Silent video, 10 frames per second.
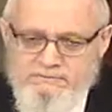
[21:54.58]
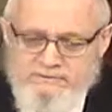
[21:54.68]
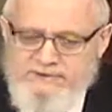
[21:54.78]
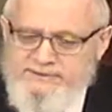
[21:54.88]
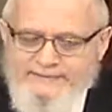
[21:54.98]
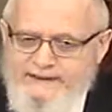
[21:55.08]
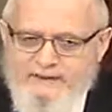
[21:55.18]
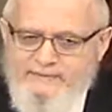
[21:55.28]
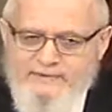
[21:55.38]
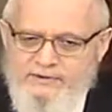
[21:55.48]
Doesn't make a
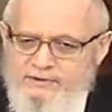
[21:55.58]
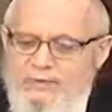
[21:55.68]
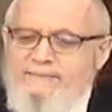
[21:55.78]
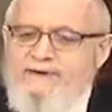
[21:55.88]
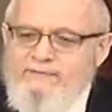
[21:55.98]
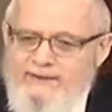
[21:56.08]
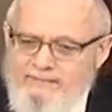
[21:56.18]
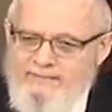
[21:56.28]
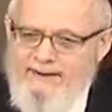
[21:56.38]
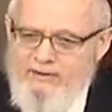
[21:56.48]
difference. What about if you have a
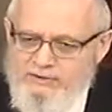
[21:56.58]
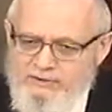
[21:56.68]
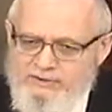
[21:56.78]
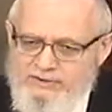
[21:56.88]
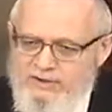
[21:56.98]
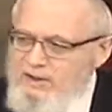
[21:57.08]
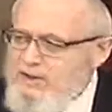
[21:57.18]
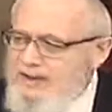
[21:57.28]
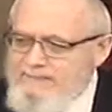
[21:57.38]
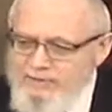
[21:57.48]
mechatos?
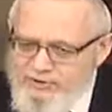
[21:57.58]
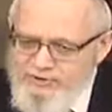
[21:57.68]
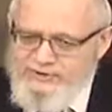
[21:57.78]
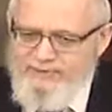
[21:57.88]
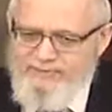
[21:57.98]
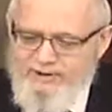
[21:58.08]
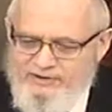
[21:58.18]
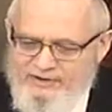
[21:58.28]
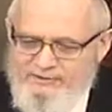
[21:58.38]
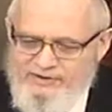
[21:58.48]
I purchase something, you
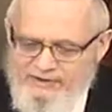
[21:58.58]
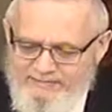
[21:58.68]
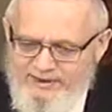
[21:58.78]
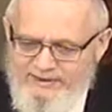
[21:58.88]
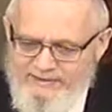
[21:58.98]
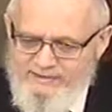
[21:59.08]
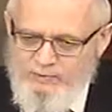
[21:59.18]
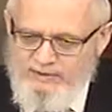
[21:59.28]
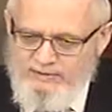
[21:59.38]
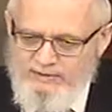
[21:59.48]
sell me something that's
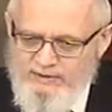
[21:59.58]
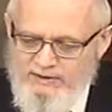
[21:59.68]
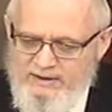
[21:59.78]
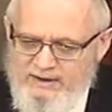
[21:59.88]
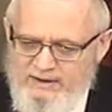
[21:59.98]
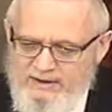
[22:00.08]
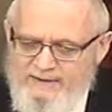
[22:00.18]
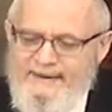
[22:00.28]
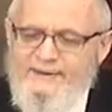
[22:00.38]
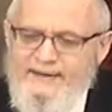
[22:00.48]
what? And
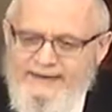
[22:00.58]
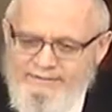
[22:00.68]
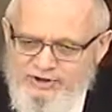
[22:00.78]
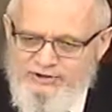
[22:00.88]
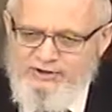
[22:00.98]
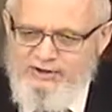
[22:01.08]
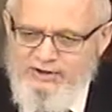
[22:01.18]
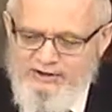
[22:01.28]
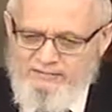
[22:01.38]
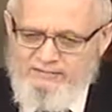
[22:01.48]
now the object is
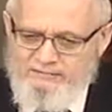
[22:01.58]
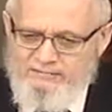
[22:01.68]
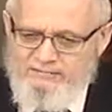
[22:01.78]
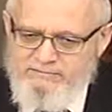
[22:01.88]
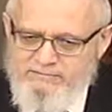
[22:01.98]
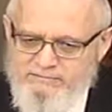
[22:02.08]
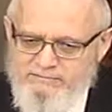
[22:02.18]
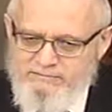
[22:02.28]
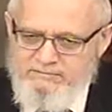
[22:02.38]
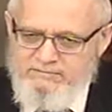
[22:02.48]
gone.
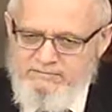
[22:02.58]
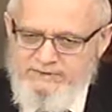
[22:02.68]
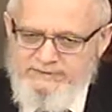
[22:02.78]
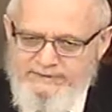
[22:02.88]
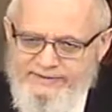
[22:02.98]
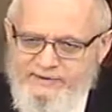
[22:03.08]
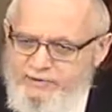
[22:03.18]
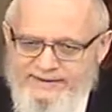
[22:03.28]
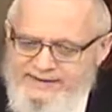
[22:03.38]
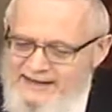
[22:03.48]
The, the, the
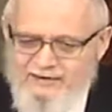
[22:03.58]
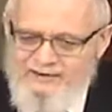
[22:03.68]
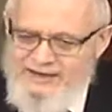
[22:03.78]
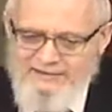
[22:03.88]
transaction is not